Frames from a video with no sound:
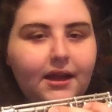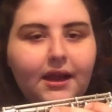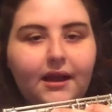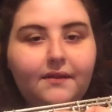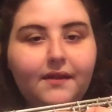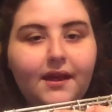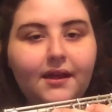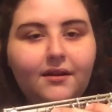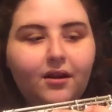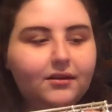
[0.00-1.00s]
And
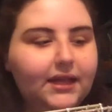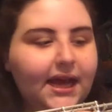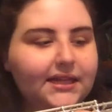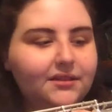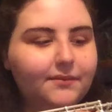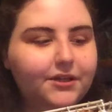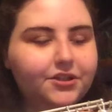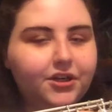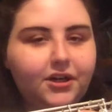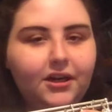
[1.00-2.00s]
then our last
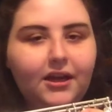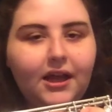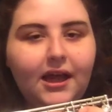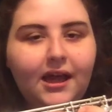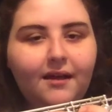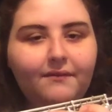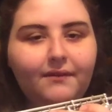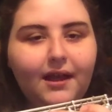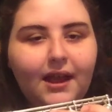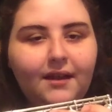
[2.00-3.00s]
measure, F,
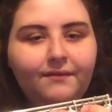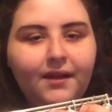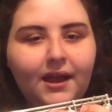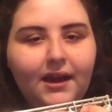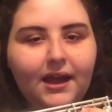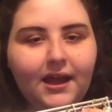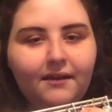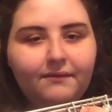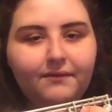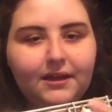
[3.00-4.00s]
A flat,
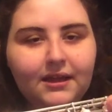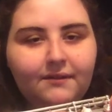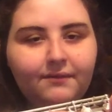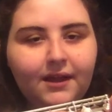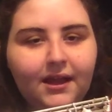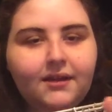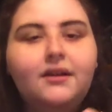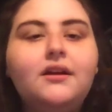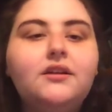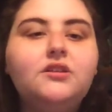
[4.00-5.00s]
F, E flat.
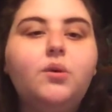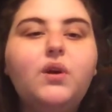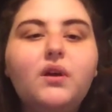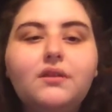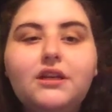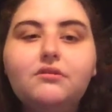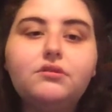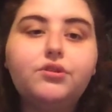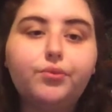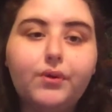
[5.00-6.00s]
So we only
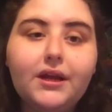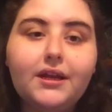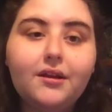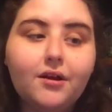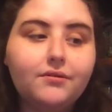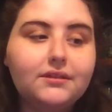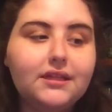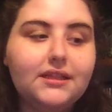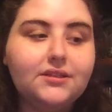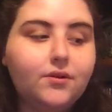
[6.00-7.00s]
use 3 notes
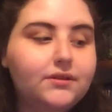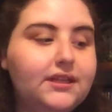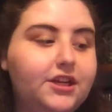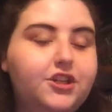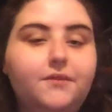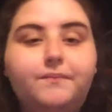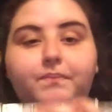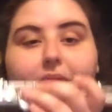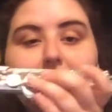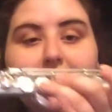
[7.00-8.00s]
in this whole section.
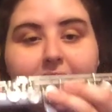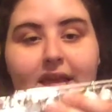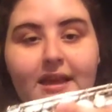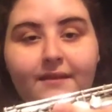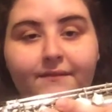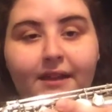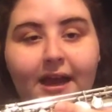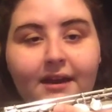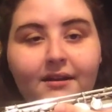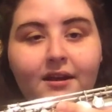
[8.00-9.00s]
E
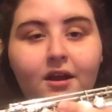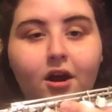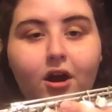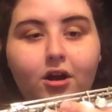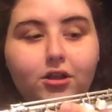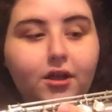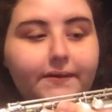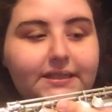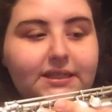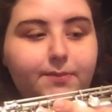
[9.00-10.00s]
flat, our
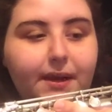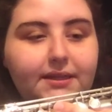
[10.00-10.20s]
lowest